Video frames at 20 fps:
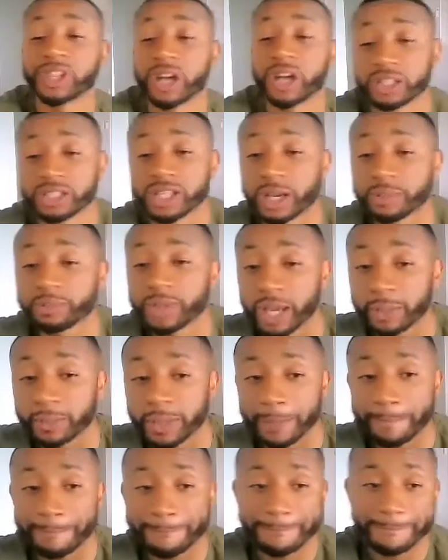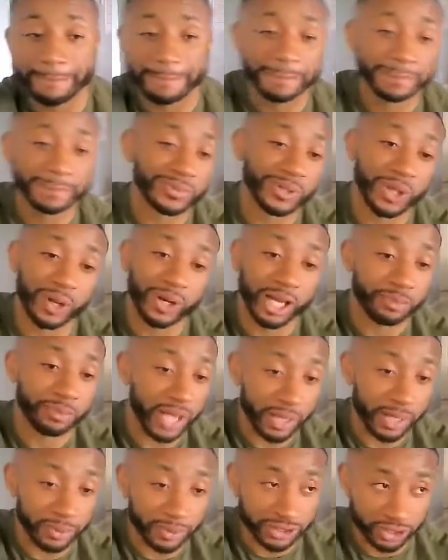on-time payment. No late
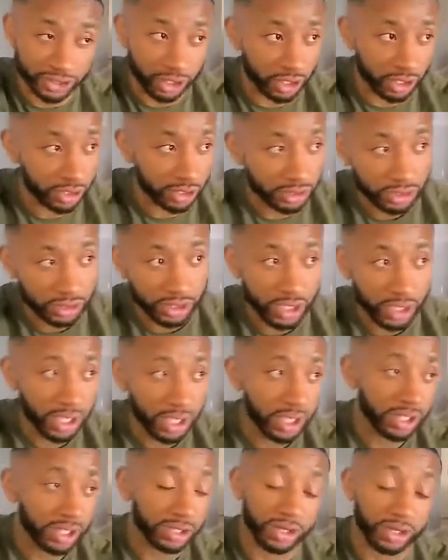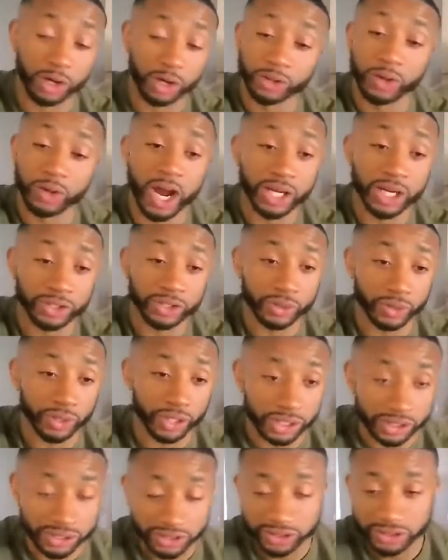payments, y'all. No
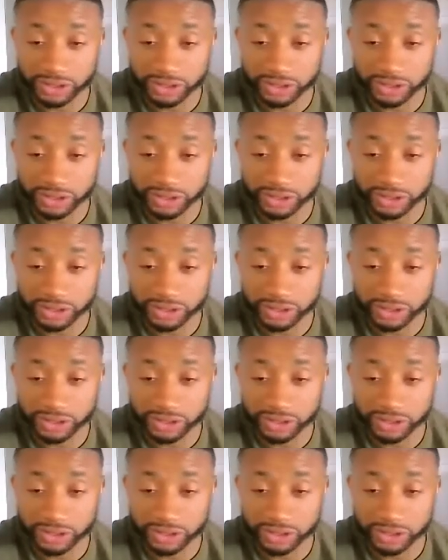derogatories.